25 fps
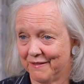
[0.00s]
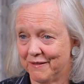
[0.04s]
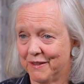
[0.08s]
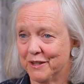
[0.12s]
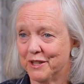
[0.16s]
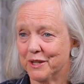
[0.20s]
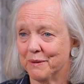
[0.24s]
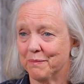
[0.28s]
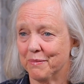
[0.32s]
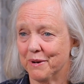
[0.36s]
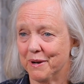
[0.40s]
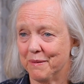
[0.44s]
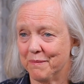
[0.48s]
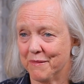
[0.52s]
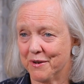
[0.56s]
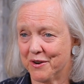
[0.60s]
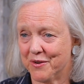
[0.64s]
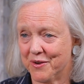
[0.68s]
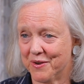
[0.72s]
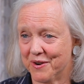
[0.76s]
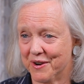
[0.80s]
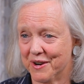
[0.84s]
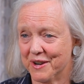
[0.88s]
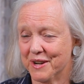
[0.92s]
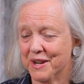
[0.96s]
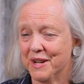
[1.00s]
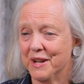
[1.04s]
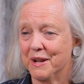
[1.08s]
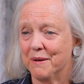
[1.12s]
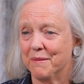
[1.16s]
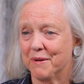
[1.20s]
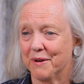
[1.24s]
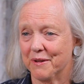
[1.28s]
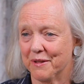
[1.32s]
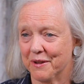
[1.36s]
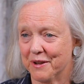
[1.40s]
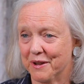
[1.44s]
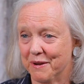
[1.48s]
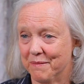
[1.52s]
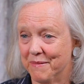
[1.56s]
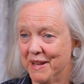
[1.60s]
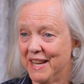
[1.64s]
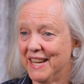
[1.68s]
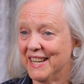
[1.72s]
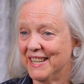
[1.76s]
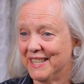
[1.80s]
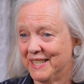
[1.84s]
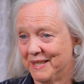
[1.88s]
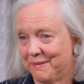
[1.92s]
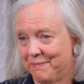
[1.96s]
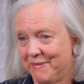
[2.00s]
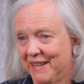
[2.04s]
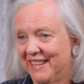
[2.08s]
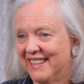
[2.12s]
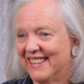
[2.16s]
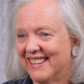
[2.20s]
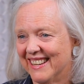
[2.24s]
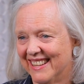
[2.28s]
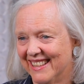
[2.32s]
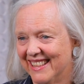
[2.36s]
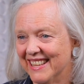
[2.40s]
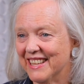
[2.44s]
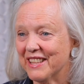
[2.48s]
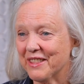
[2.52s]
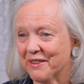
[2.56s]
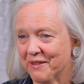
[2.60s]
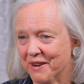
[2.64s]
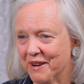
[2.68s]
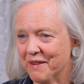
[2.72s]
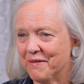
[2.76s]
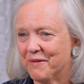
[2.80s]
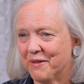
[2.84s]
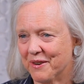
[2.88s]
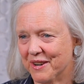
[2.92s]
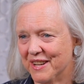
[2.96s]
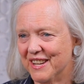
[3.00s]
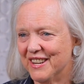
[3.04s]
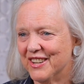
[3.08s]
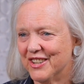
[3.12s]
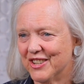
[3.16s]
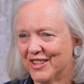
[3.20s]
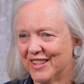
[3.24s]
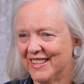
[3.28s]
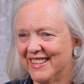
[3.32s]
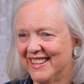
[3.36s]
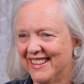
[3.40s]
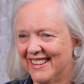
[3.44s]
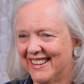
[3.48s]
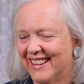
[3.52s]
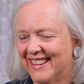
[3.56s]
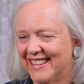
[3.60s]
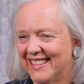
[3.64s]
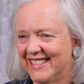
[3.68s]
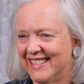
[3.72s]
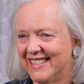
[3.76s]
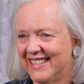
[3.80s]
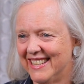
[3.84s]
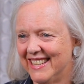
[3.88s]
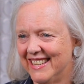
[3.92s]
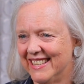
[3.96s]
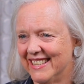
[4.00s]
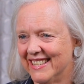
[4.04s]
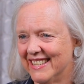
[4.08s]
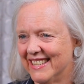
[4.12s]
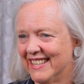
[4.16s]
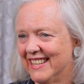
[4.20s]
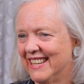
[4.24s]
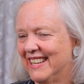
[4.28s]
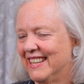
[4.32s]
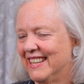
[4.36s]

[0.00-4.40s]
of the Supreme Court, Martha Koome, spent I think 3 or 4 years in the United States.